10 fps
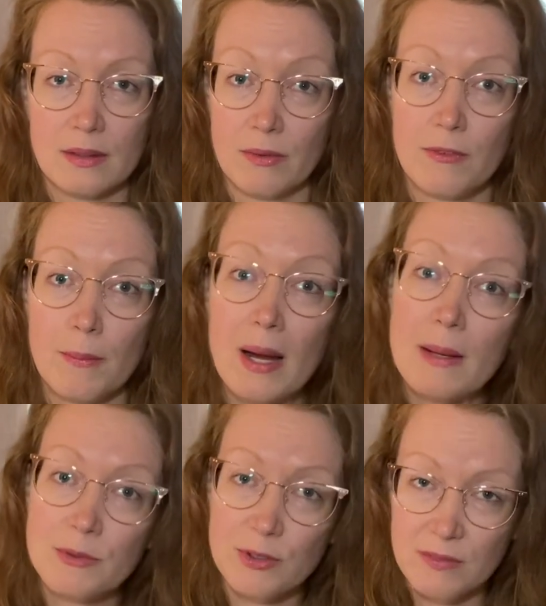From my
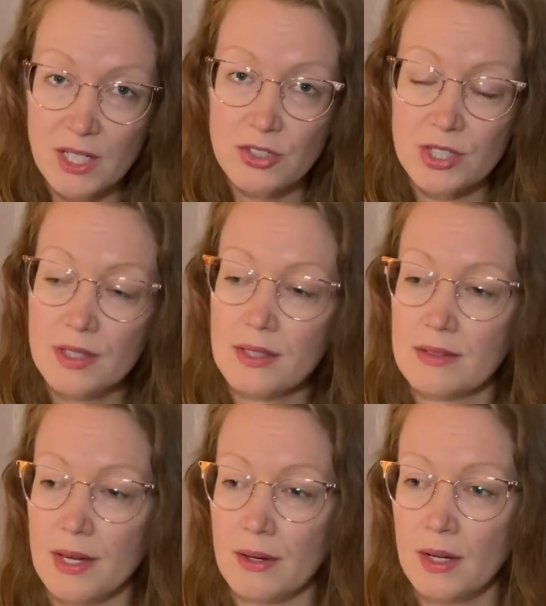observation, is
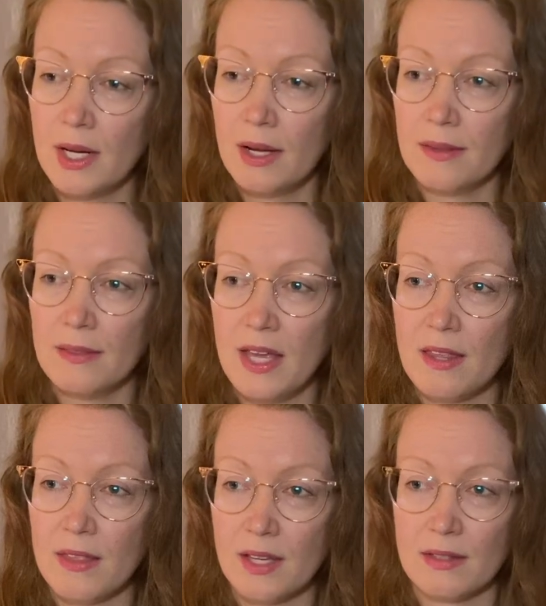that they
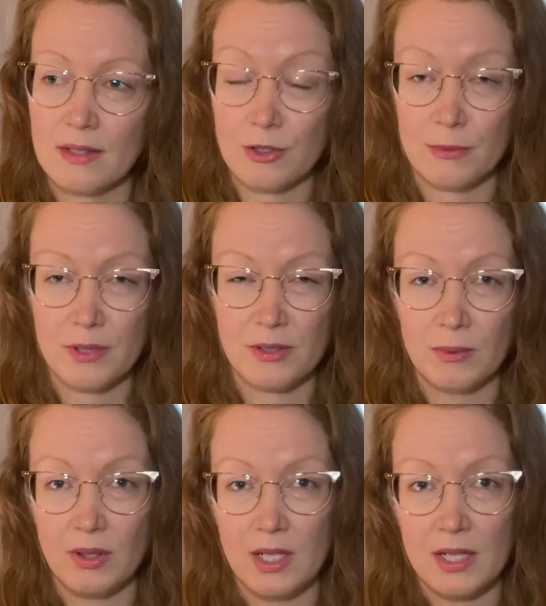think it's their
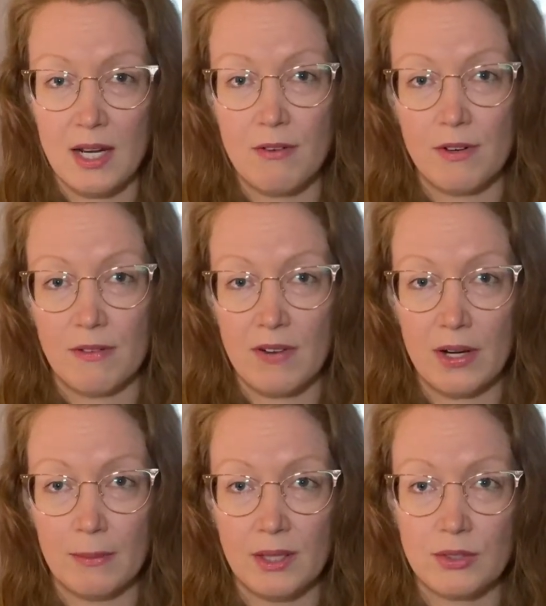responsibility in every
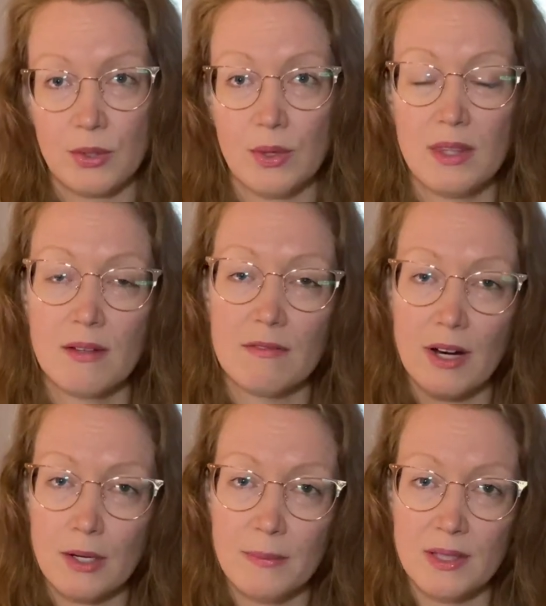environment. So in the
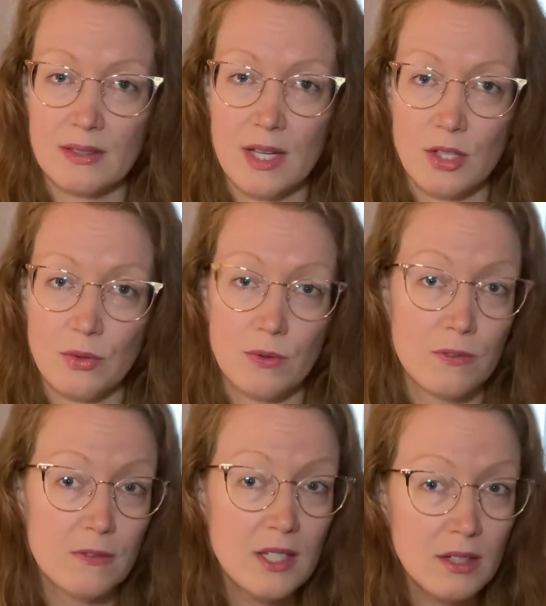environments that you
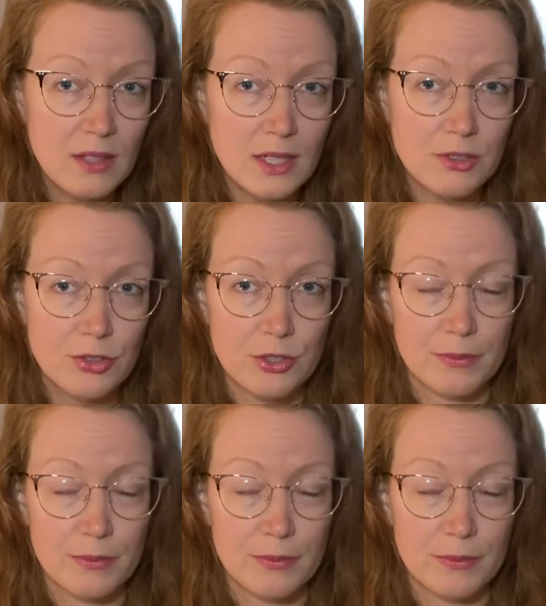feel that is your